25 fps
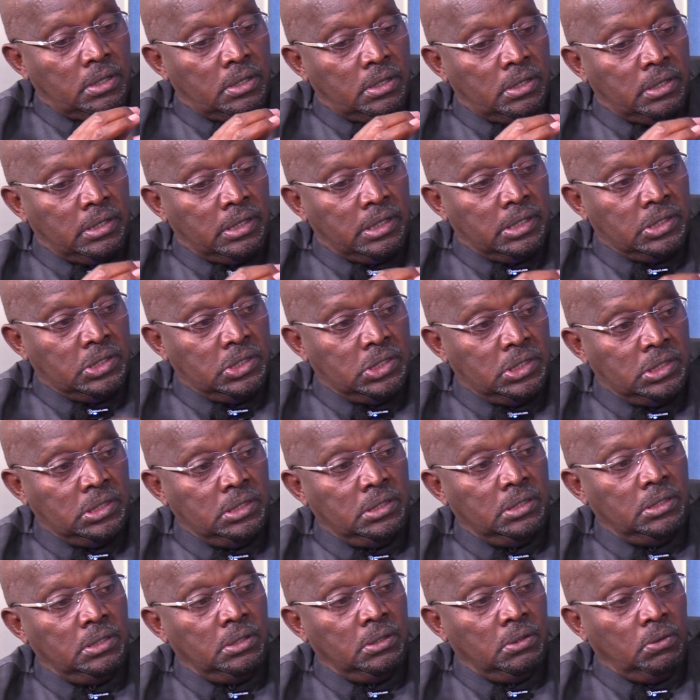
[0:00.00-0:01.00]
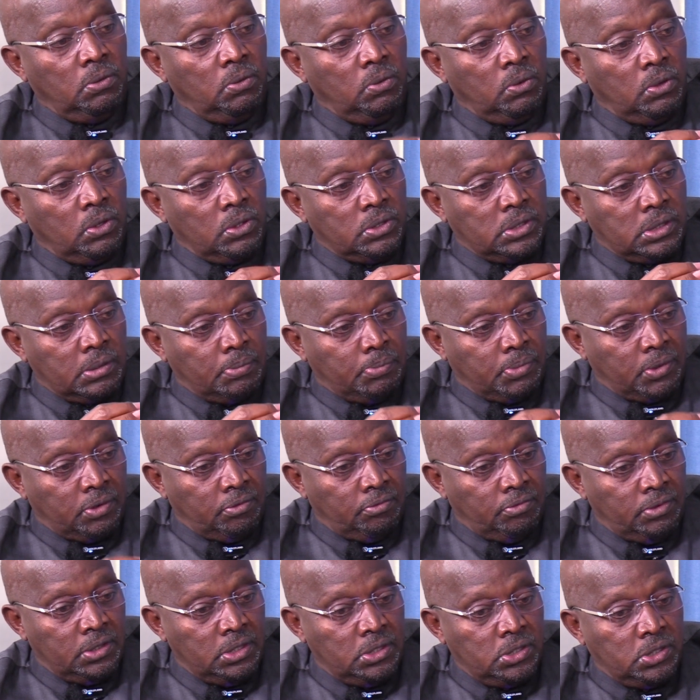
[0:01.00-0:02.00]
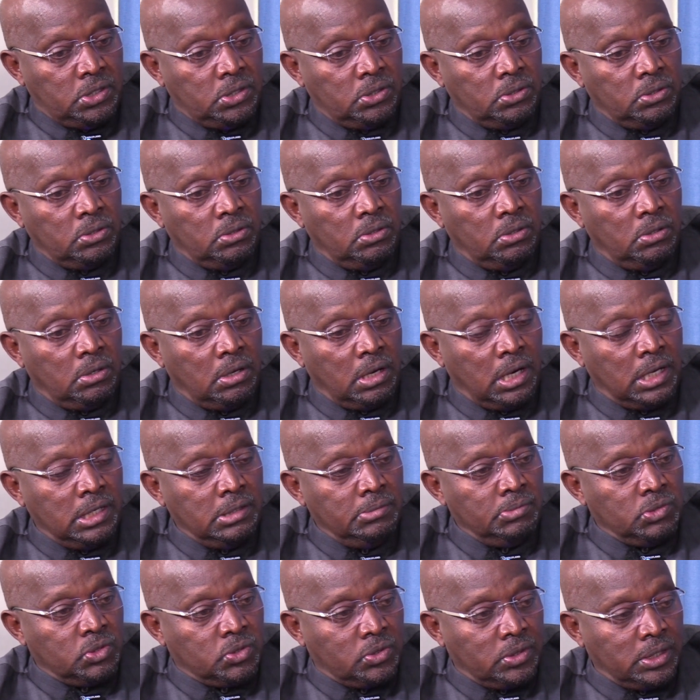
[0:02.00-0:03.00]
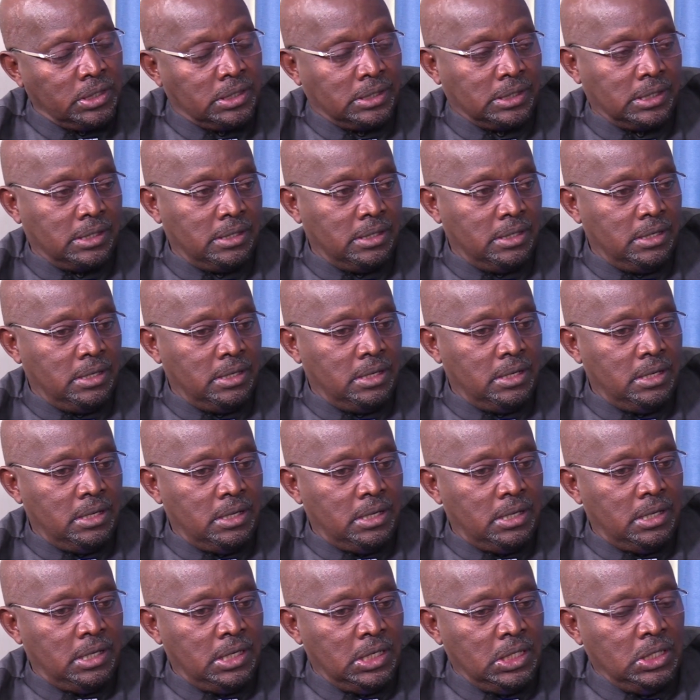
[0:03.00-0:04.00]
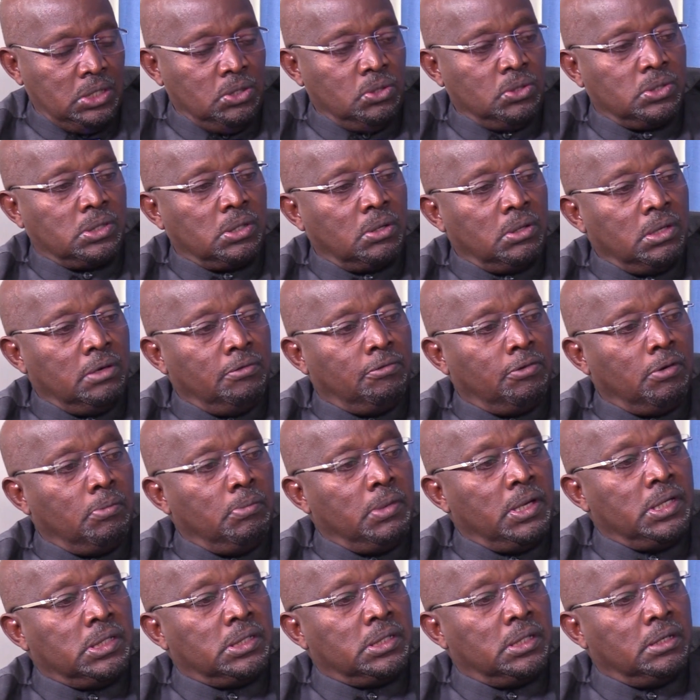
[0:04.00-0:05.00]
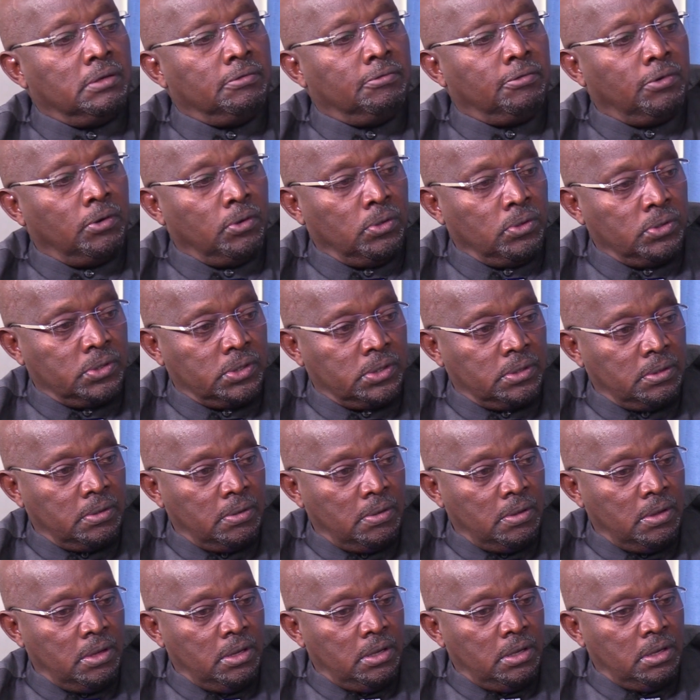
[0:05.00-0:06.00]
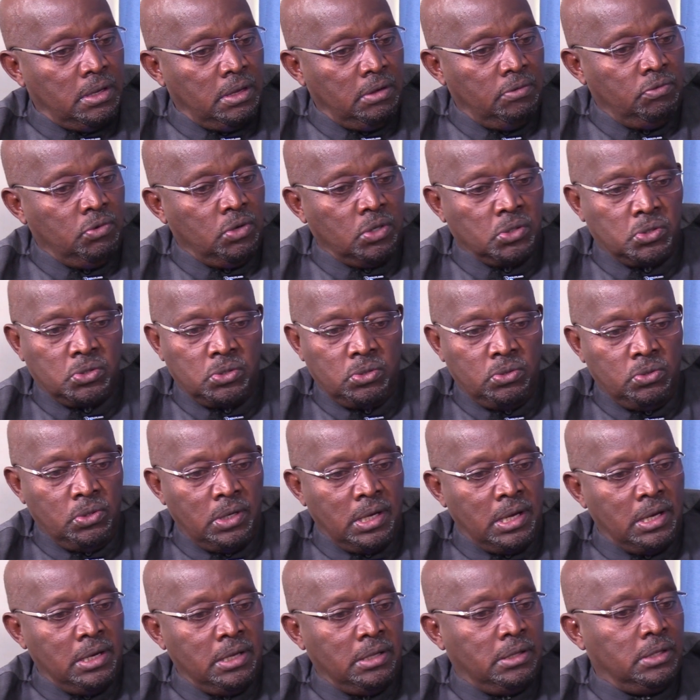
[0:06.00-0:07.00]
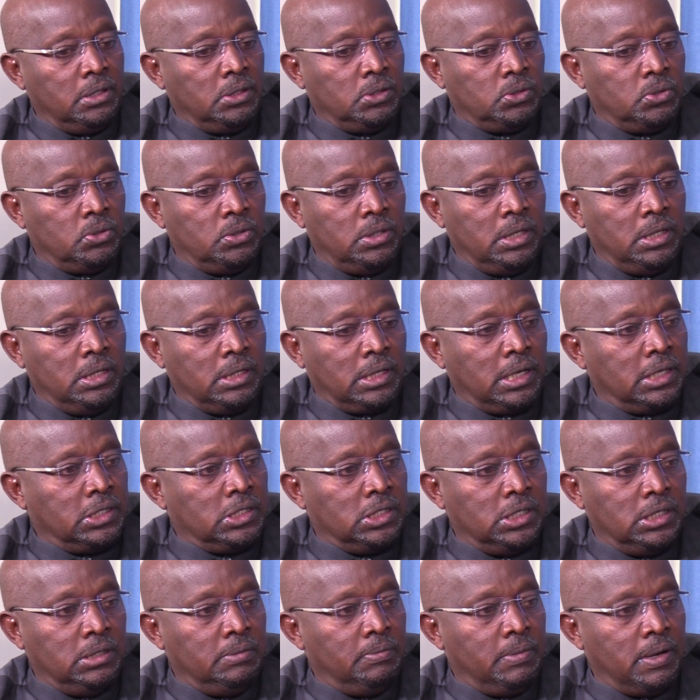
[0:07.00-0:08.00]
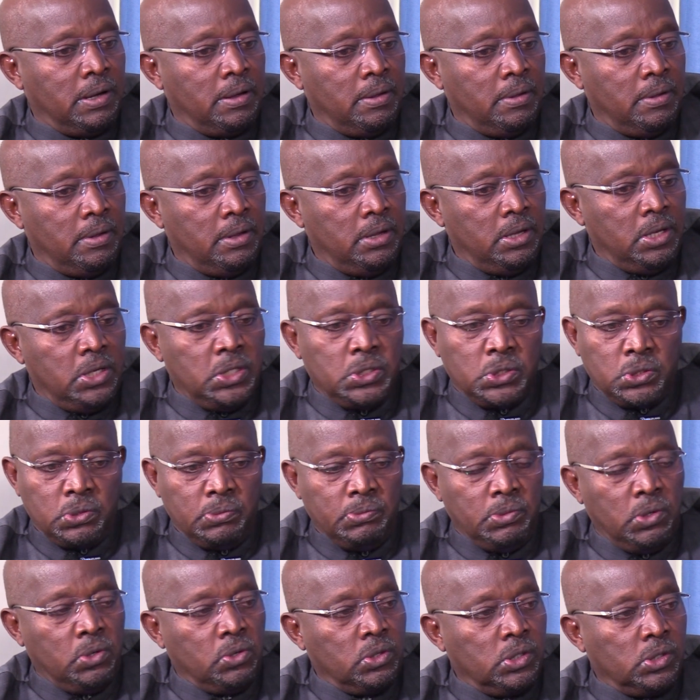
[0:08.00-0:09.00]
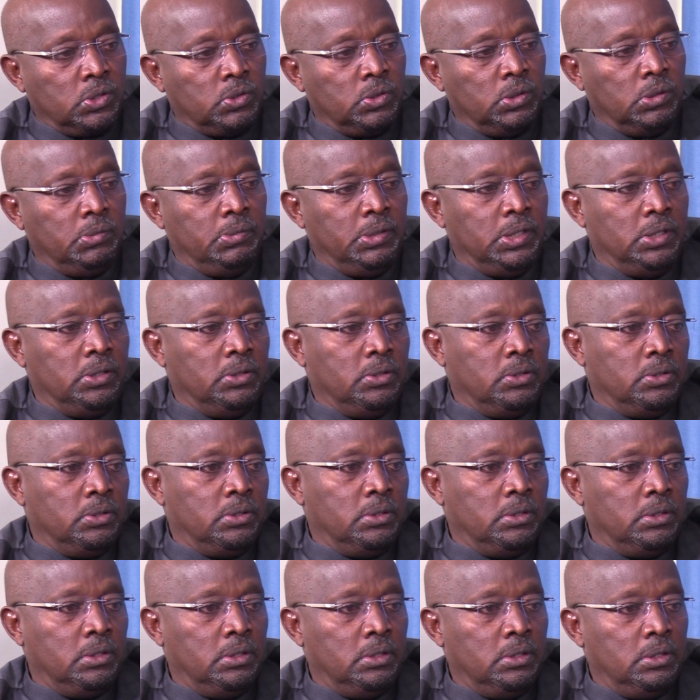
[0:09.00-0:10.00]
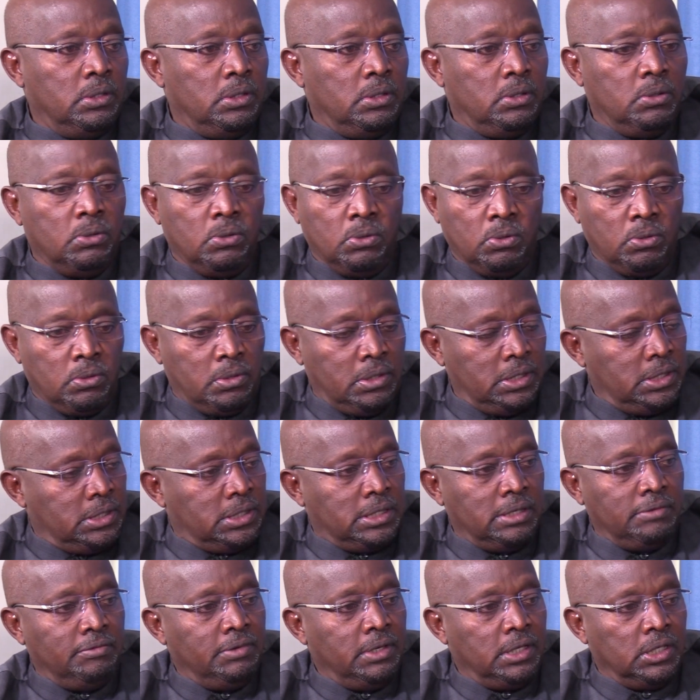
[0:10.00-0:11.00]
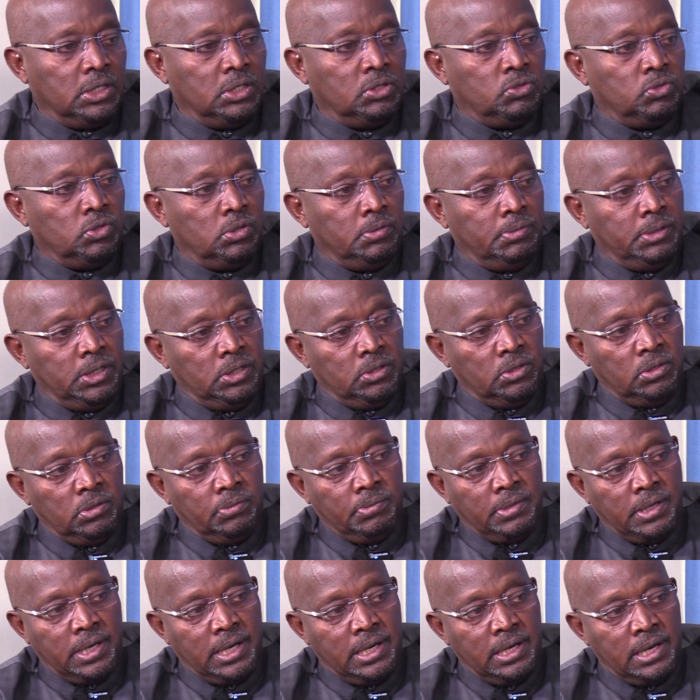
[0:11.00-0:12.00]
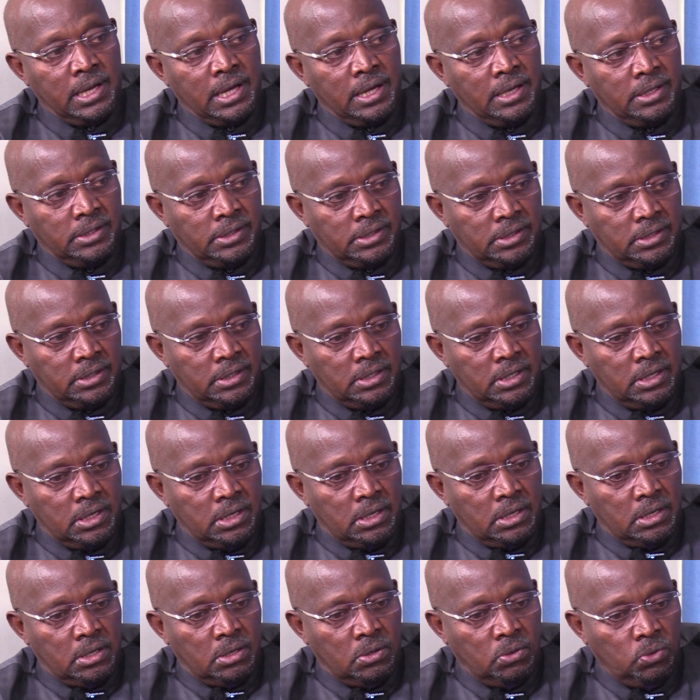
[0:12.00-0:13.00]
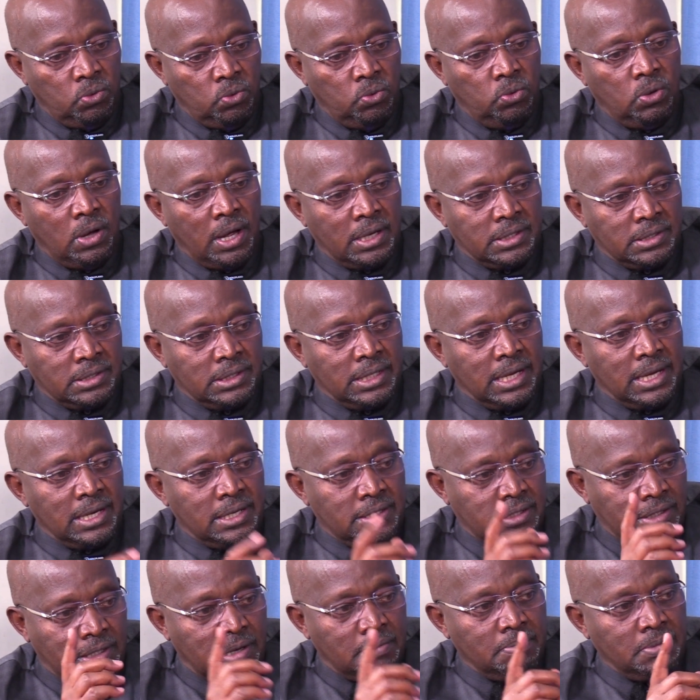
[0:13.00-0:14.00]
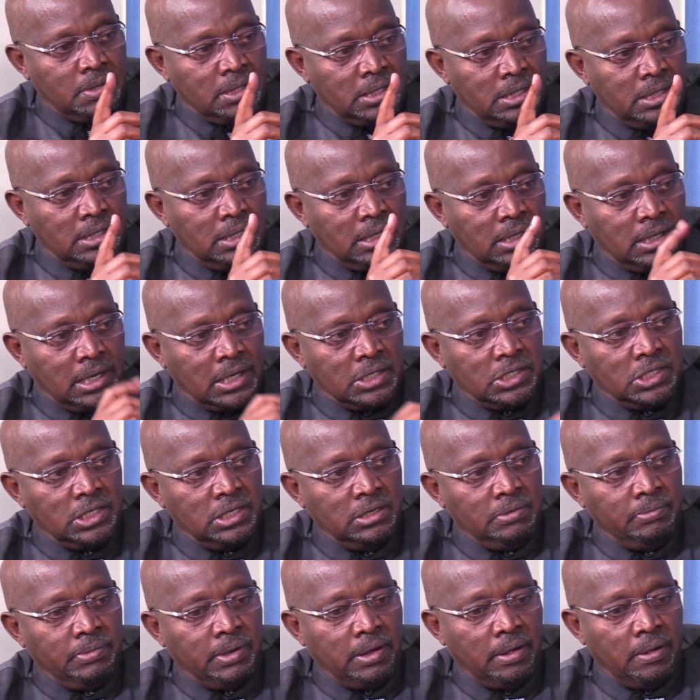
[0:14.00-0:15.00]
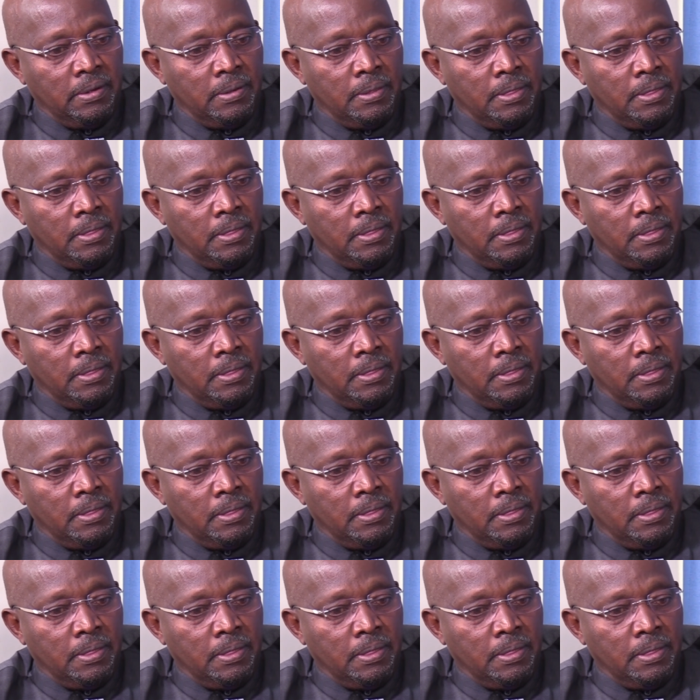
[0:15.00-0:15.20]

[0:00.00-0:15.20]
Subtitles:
Rigathi was a provincial administrator. He knows how information flows. If you are to do anything today in Kachiliba, tomorrow it will be known. Or this evening it will be known by NIS, who has done something in Kachiliba.